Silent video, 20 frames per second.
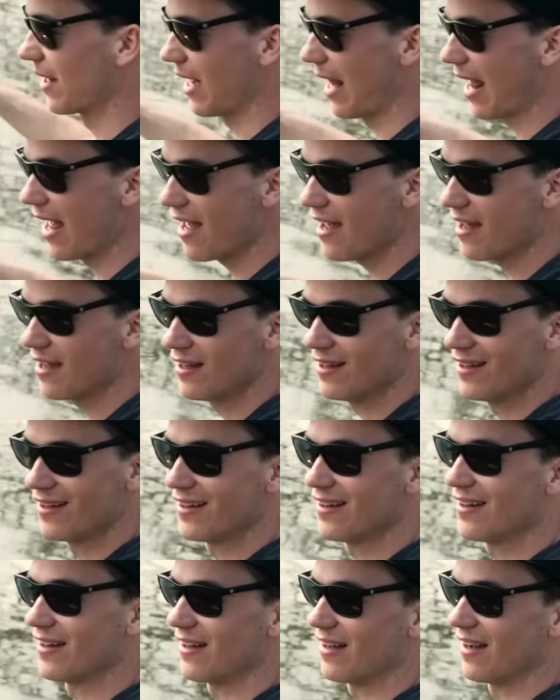glare
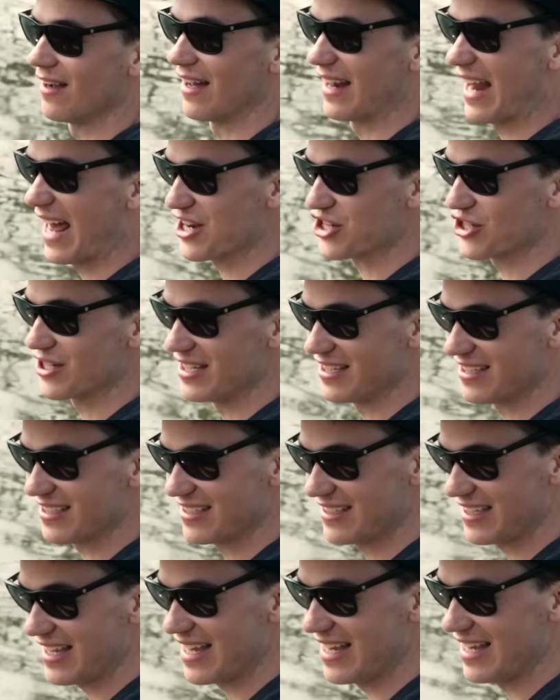and actually
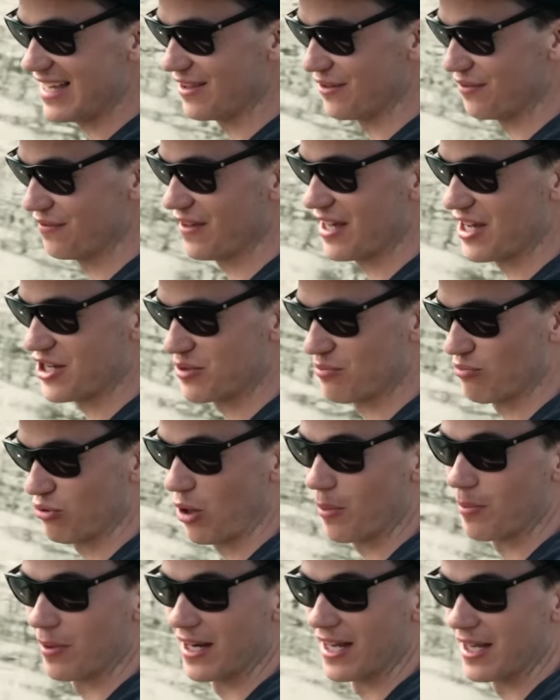see the fish
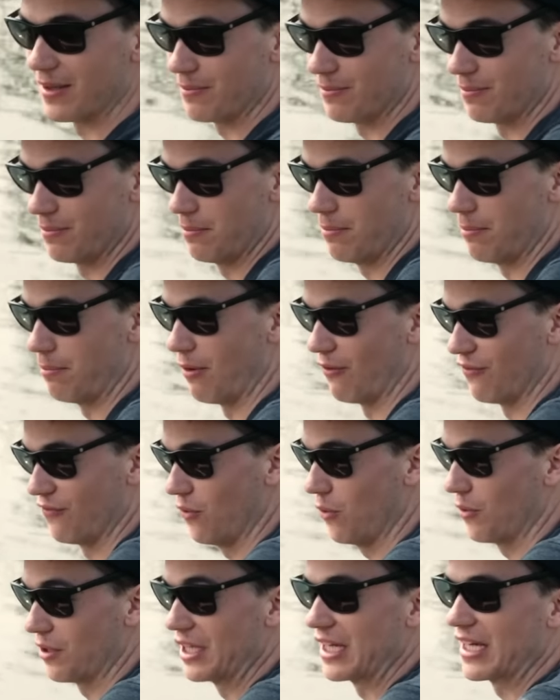properly
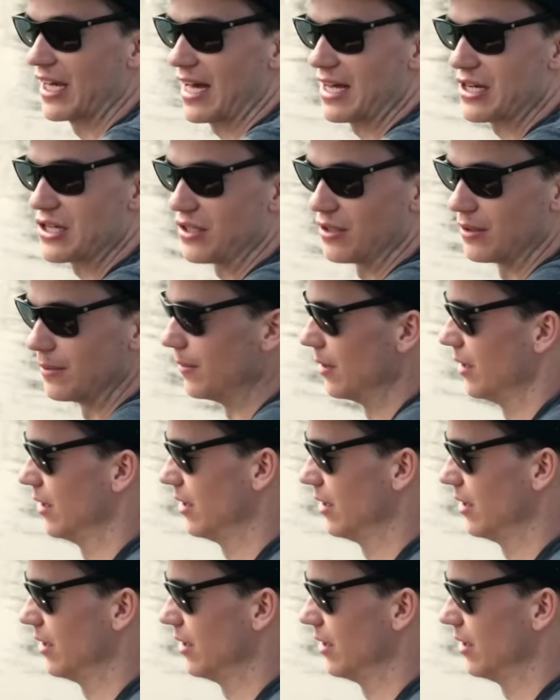before you catch them.